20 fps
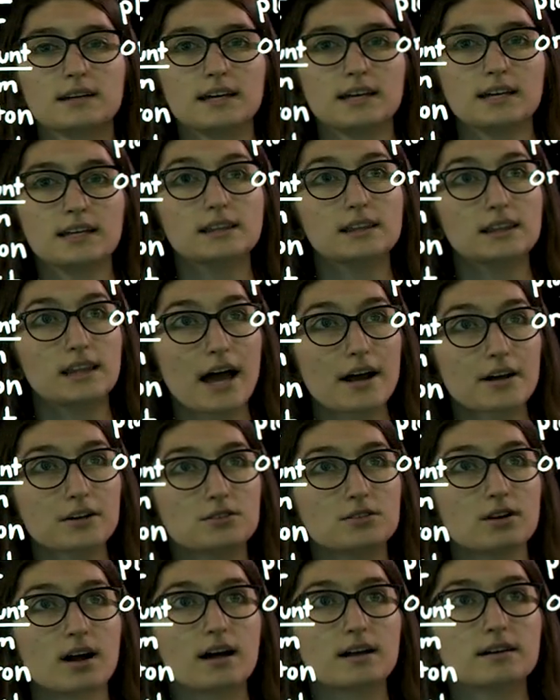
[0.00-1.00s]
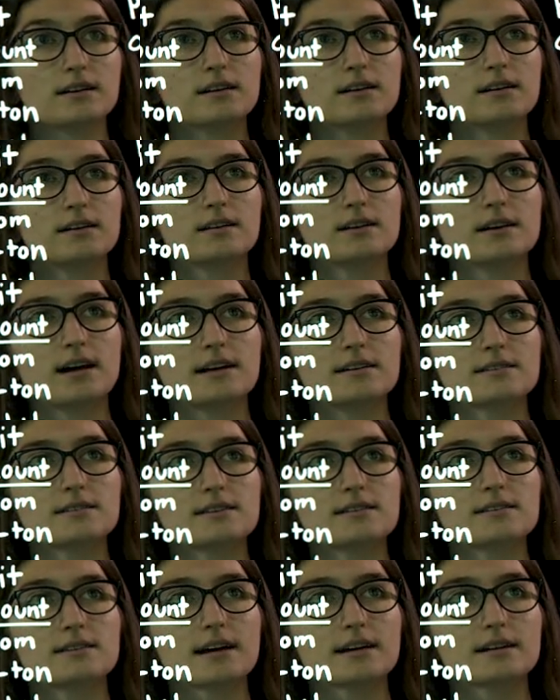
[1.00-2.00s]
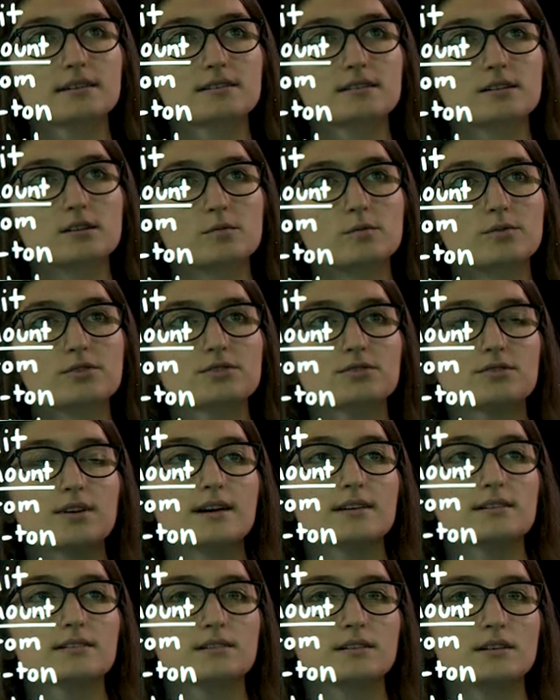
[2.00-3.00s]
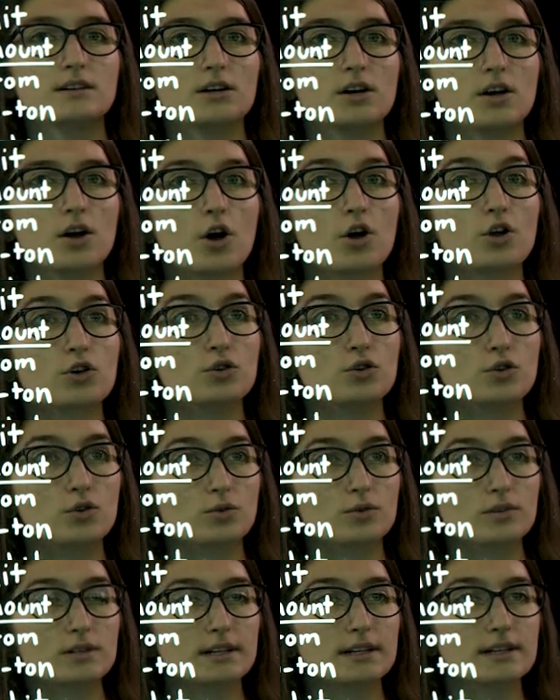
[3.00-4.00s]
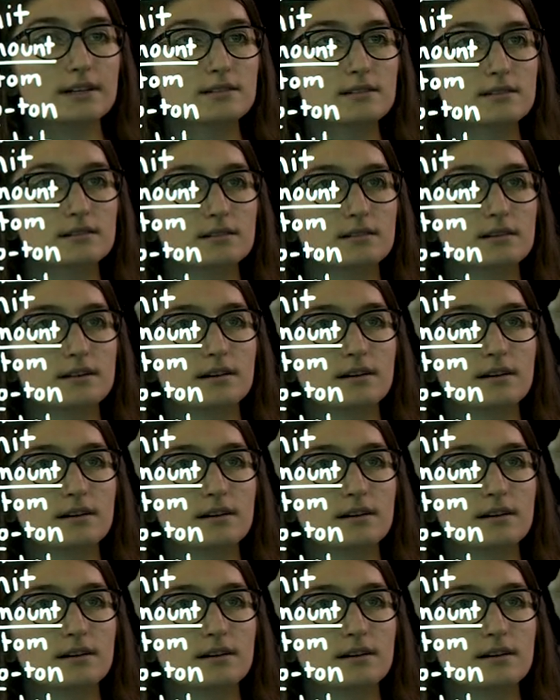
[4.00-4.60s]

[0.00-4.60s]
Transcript: Electron has the second syllable stressed. Nucleus